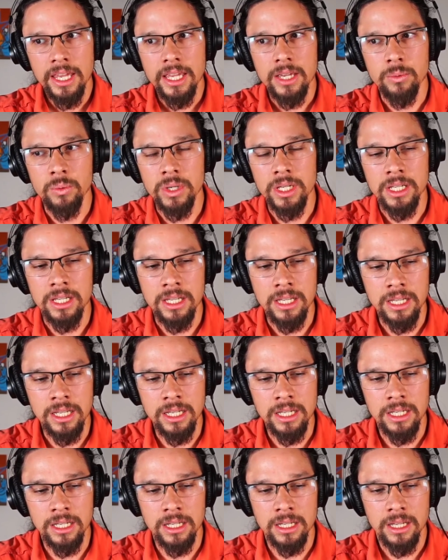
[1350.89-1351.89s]
We
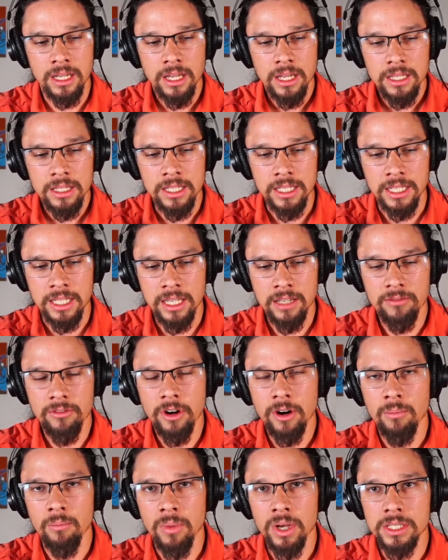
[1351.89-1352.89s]
need to give
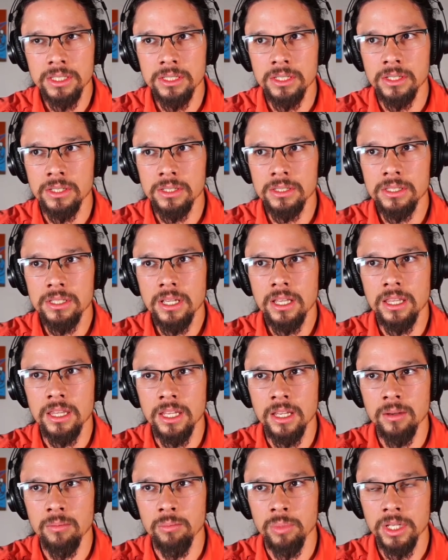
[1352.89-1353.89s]
our muscles
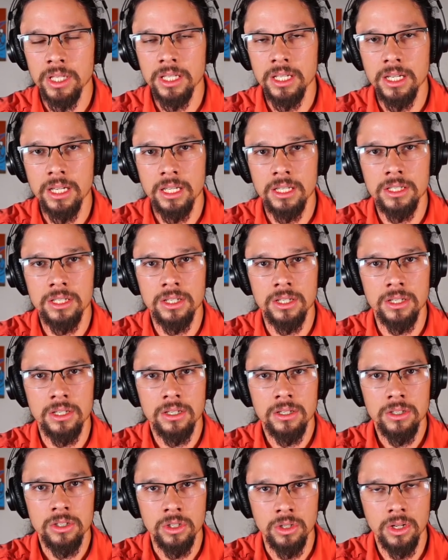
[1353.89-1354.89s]
the ability to
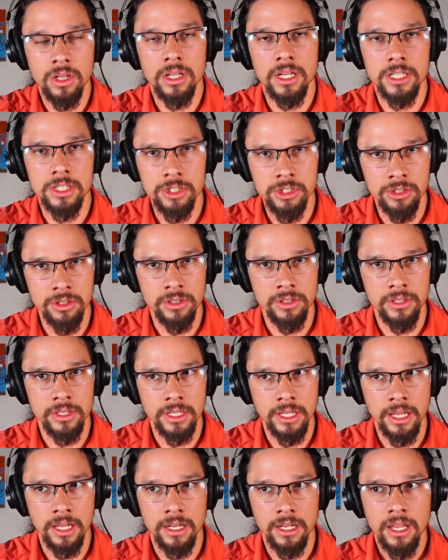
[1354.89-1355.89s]
utilize sugar
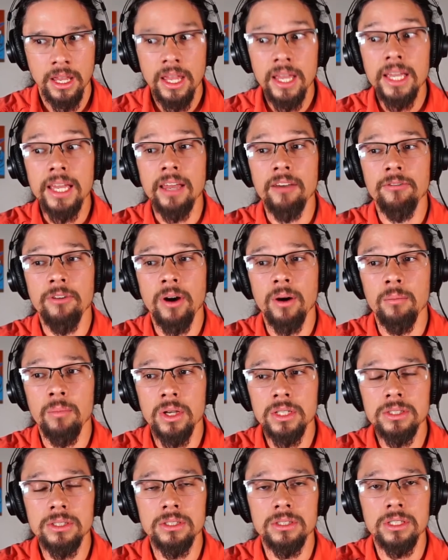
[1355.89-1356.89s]
again. If our
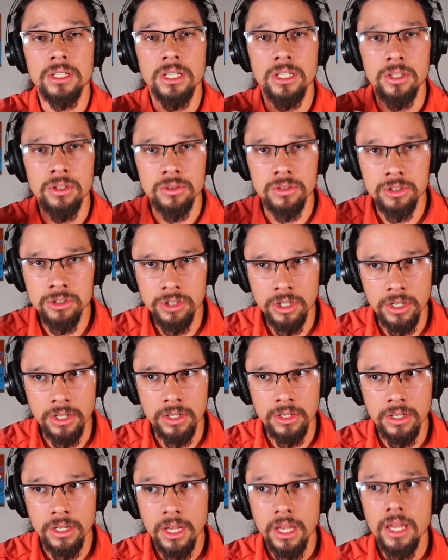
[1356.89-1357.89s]
muscles can use
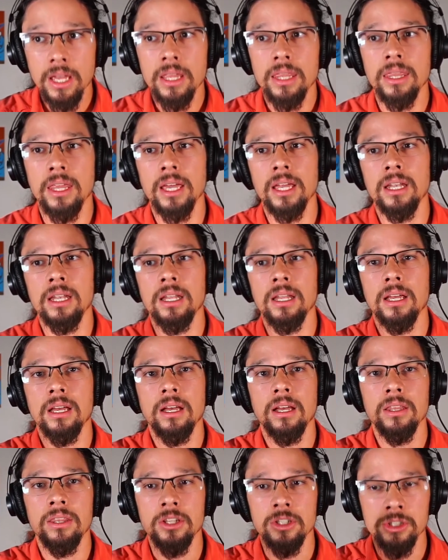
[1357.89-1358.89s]
sugar, then
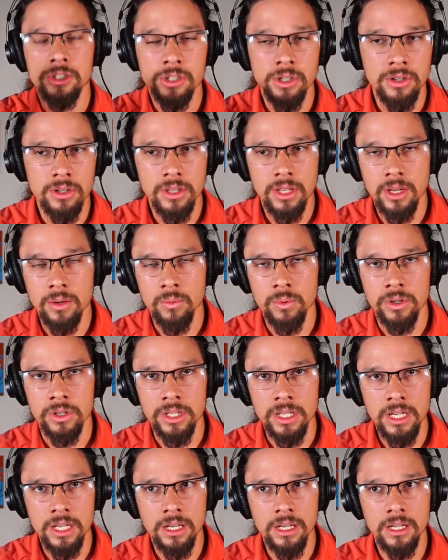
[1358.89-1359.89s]
the sugar that we're
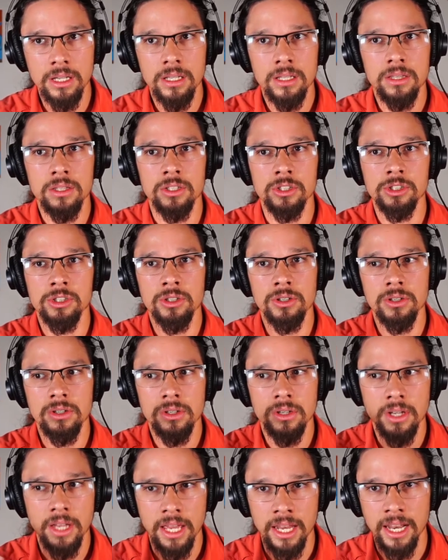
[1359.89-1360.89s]
eating, the
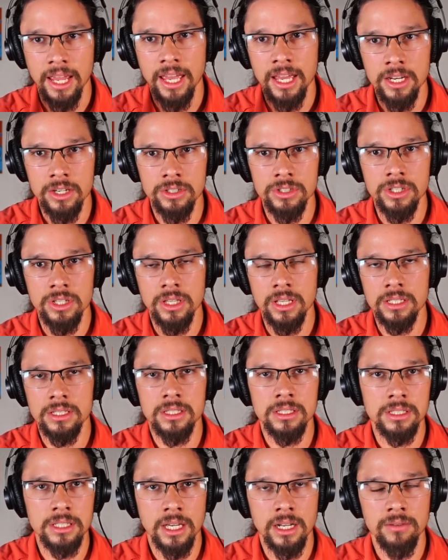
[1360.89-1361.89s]
sugar and energy that's
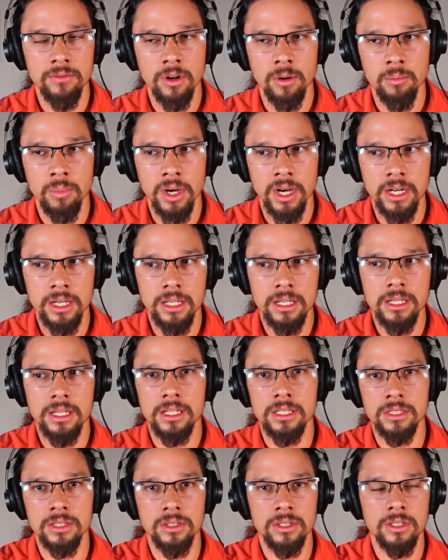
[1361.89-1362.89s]
inside of our body
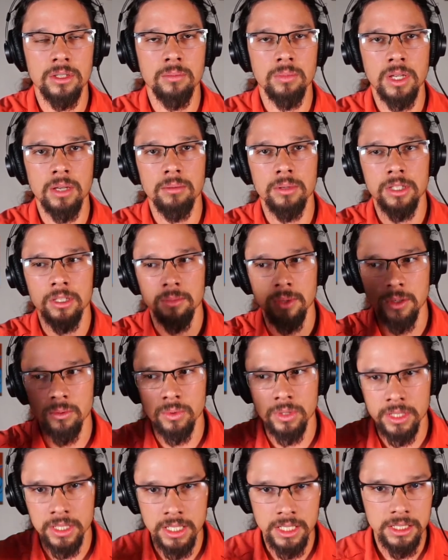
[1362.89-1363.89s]
is going to be able to be
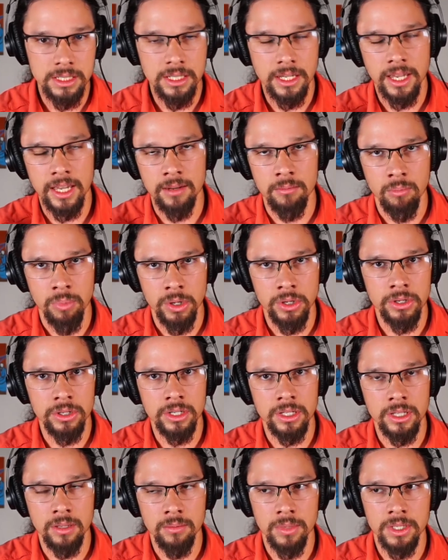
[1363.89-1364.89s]
released and burned
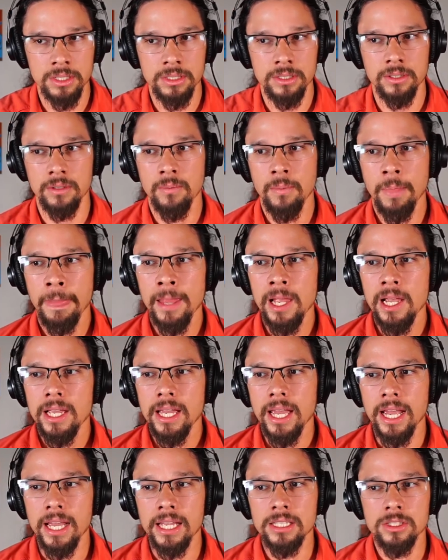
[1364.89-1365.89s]
in the muscle.
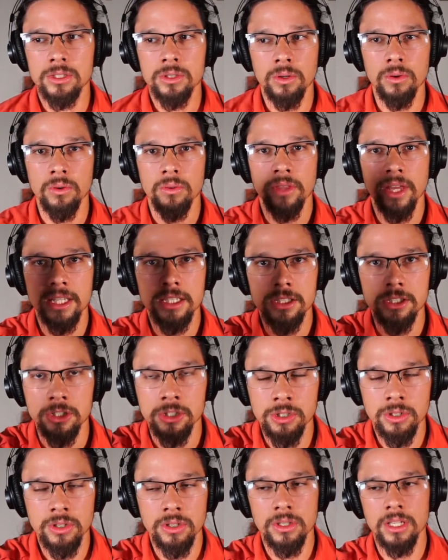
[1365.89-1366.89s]
And so that's the
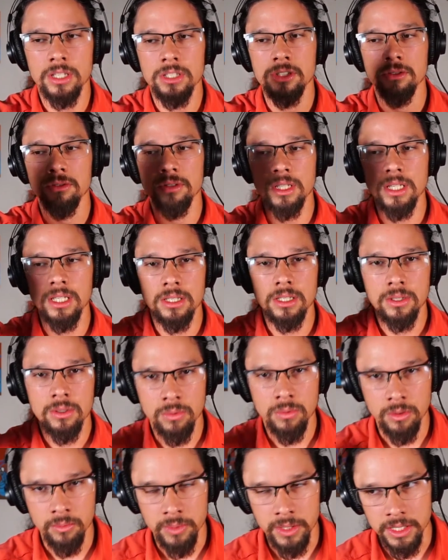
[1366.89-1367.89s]
sugar that you eat
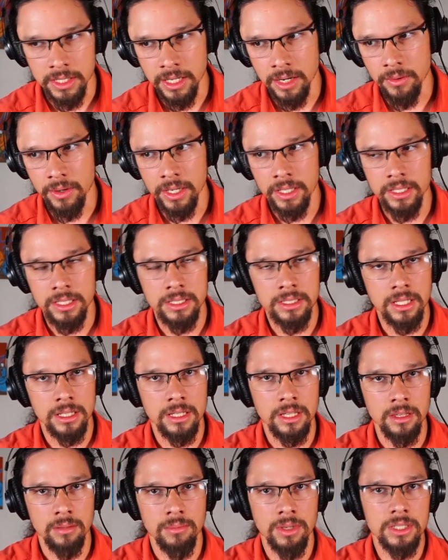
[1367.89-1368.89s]
will be directly sent
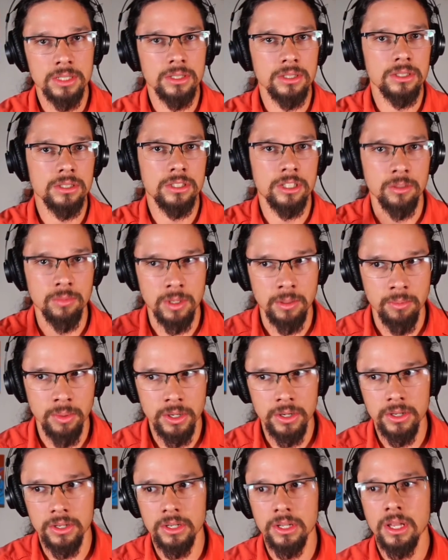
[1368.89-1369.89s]
to the muscles to be
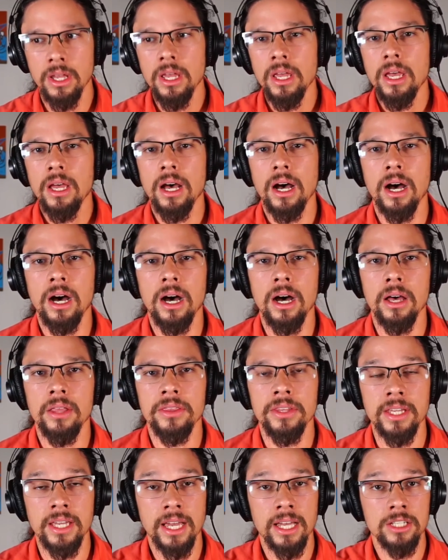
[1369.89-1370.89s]
burned.
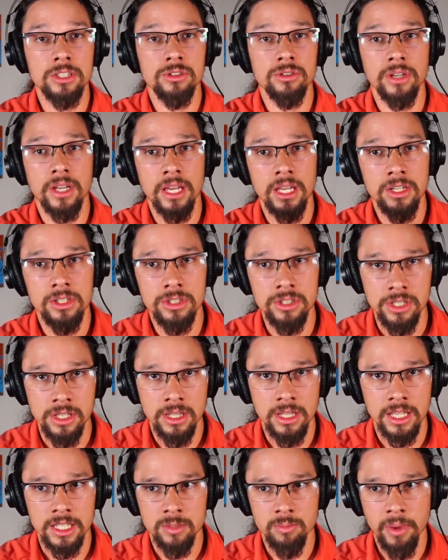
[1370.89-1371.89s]
The extra energy
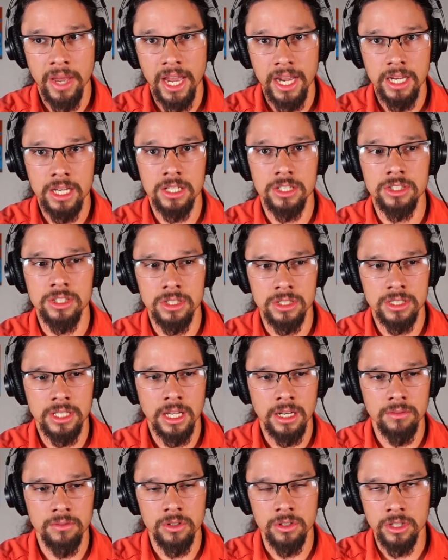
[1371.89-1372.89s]
that's packaged
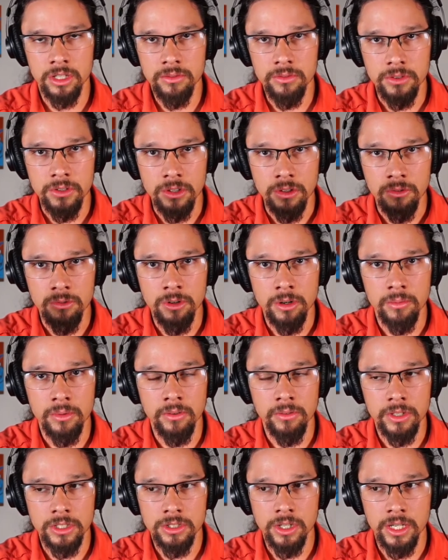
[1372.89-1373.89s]
inside of your liver in the form
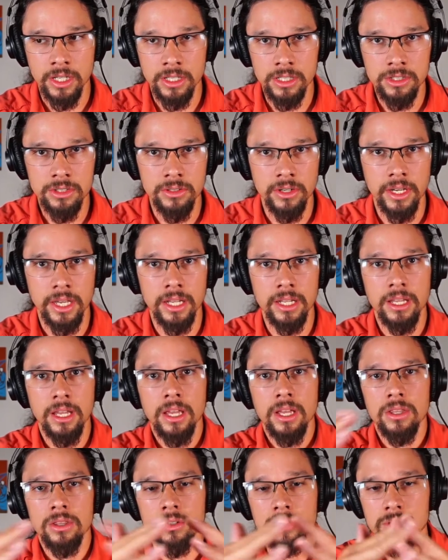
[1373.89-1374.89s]
of a triglyceride,
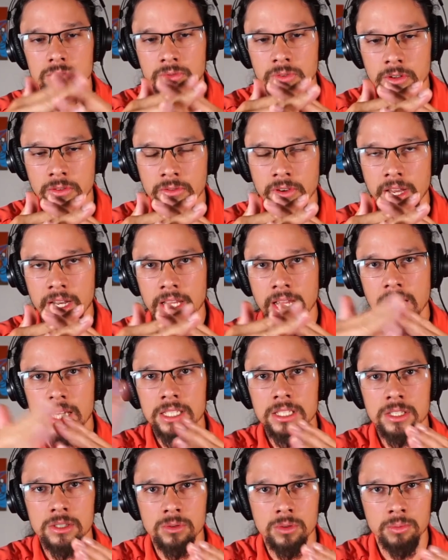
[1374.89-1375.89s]
those free fatty
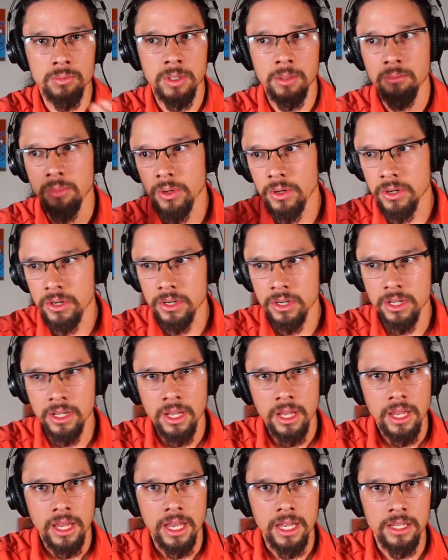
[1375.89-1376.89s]
acids will be burned
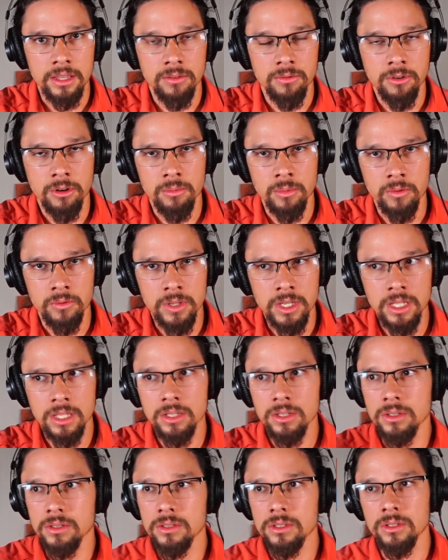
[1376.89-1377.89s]
in the form of
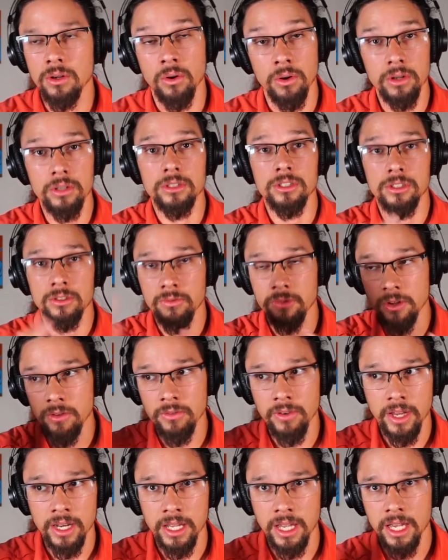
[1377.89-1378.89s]
ketones, or just free
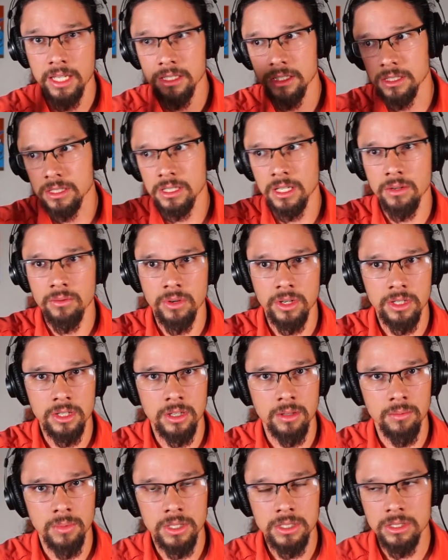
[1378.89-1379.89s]
fatty acids sent right to
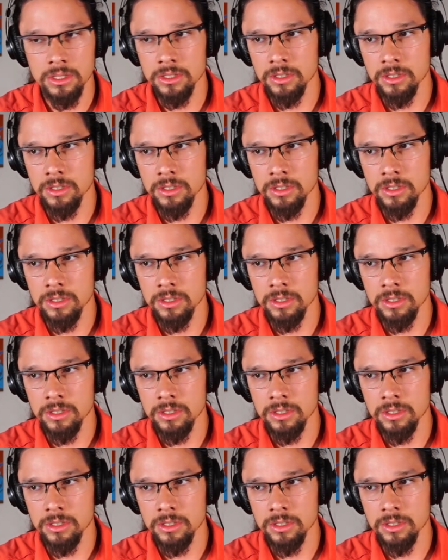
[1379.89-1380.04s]
the muscle.